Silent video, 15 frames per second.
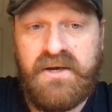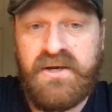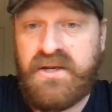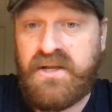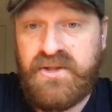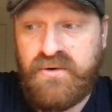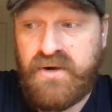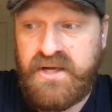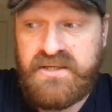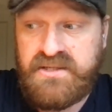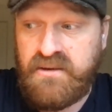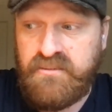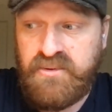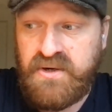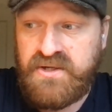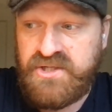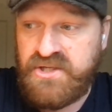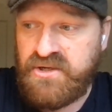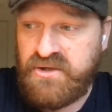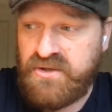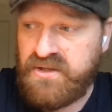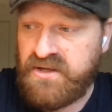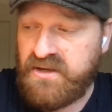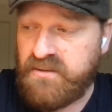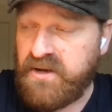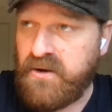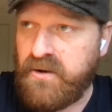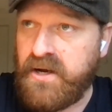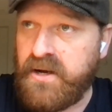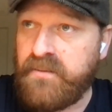And another great example is, you think
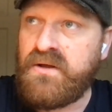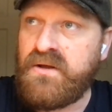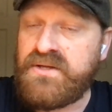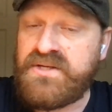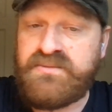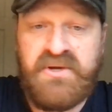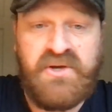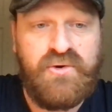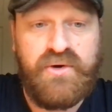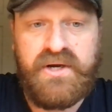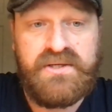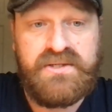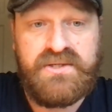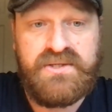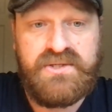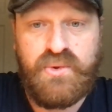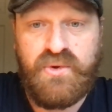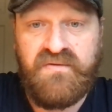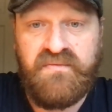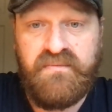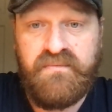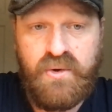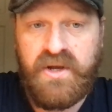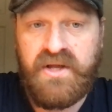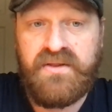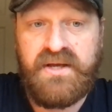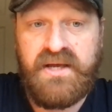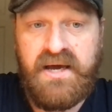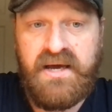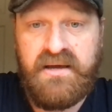about there's been cricketers who have quit
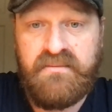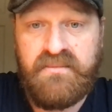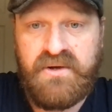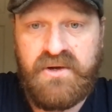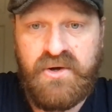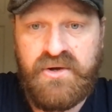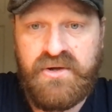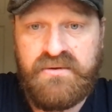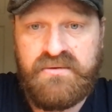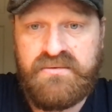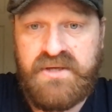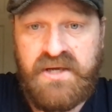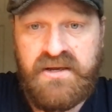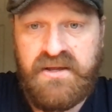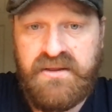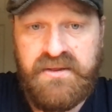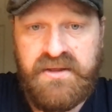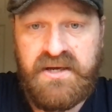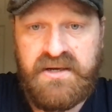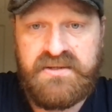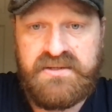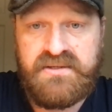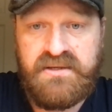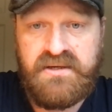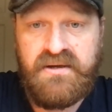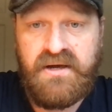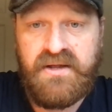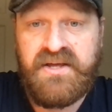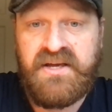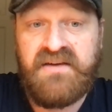the game and gone and done other things.
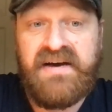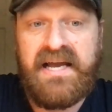I think of